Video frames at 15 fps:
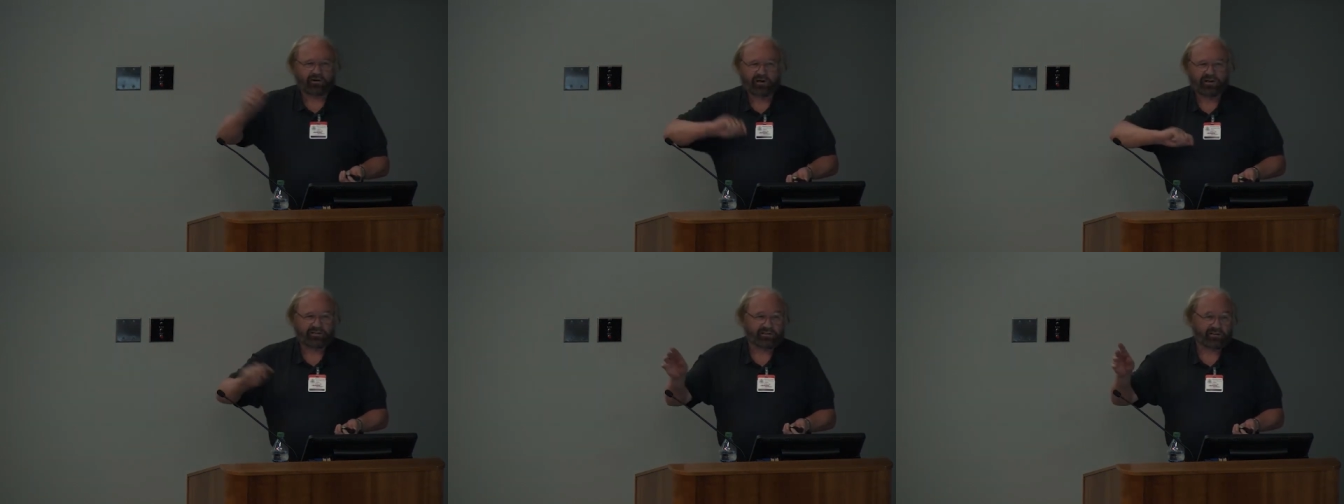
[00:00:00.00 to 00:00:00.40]

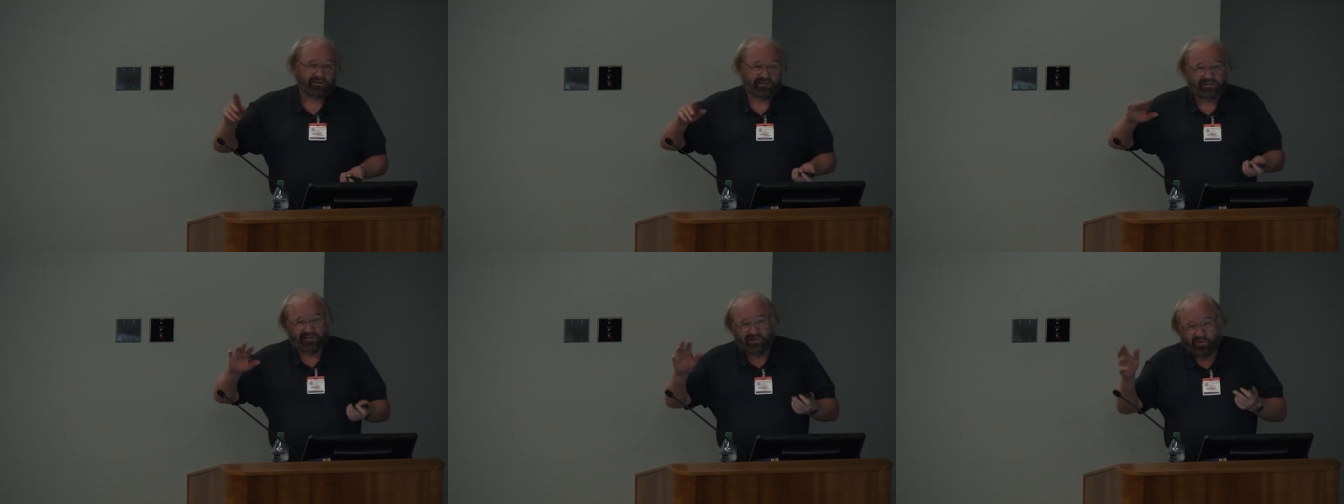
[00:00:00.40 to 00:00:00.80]
crazy
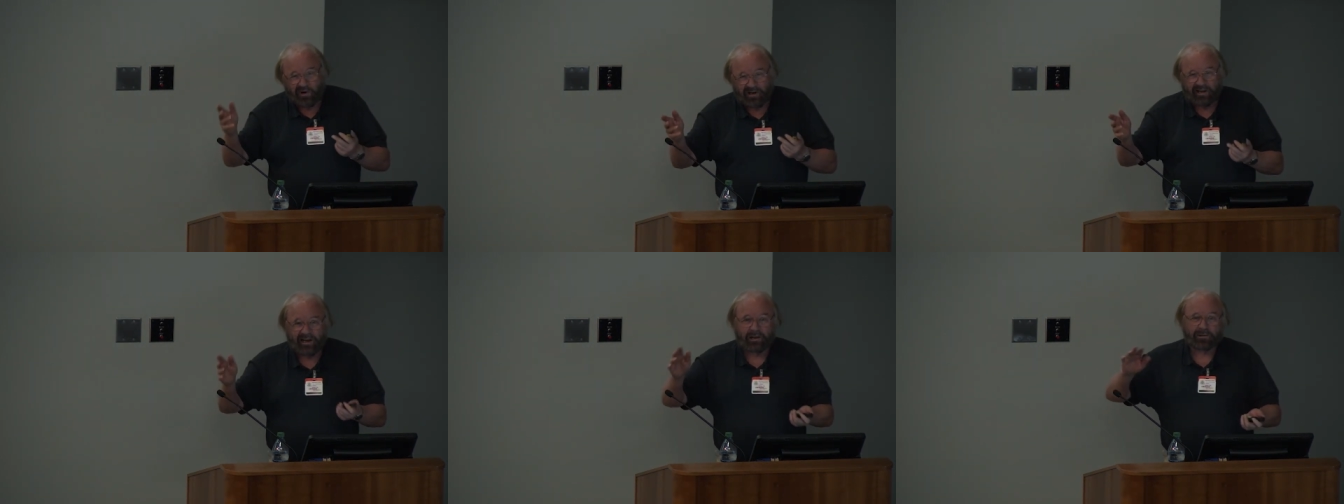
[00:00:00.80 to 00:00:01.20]
because it's the
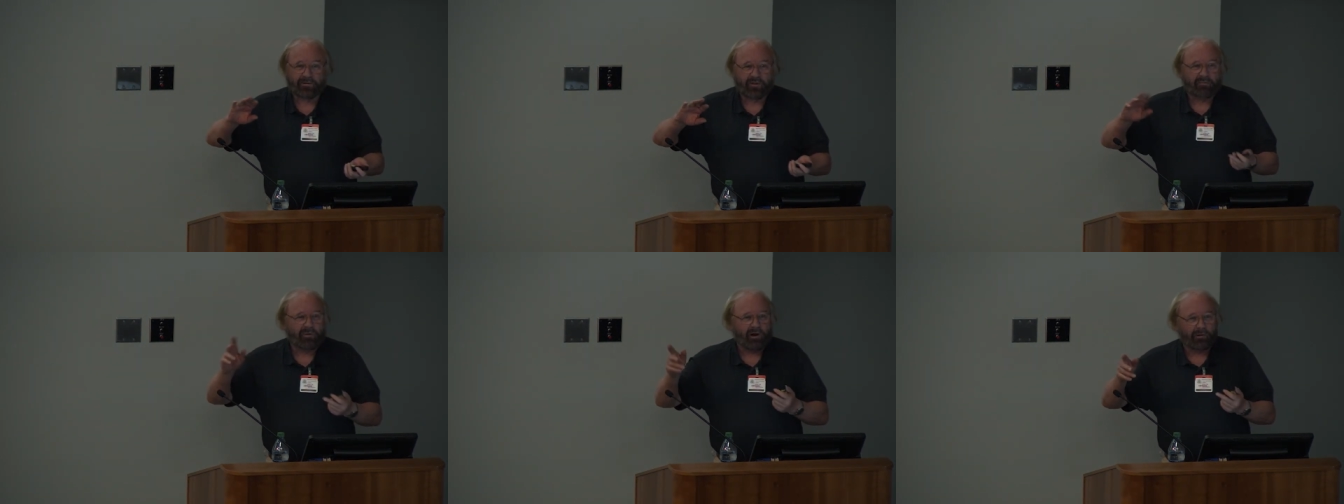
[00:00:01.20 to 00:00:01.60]
28th
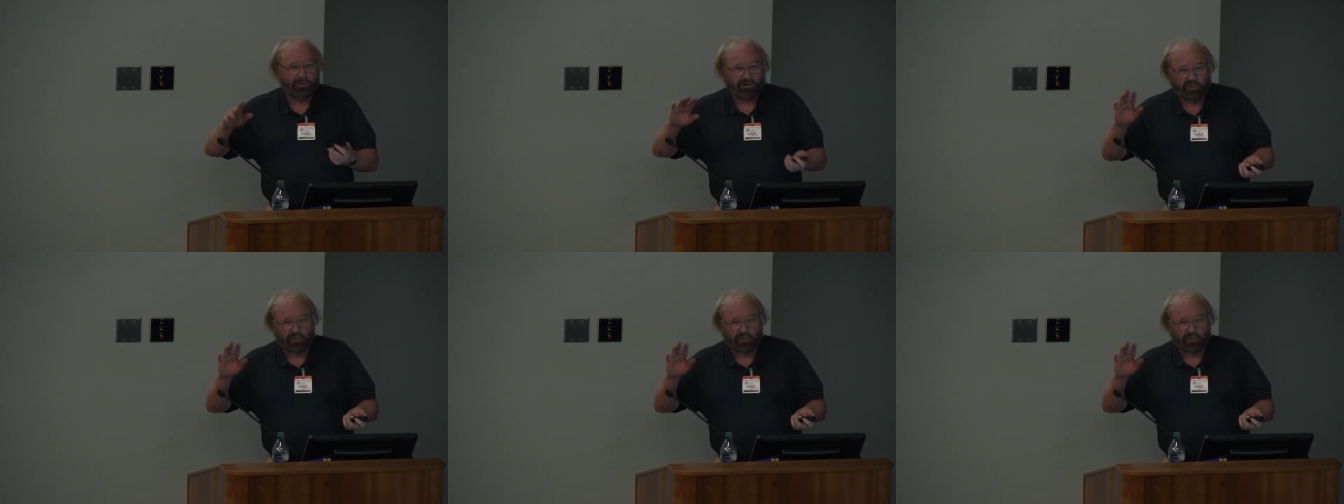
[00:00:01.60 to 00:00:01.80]
of the month,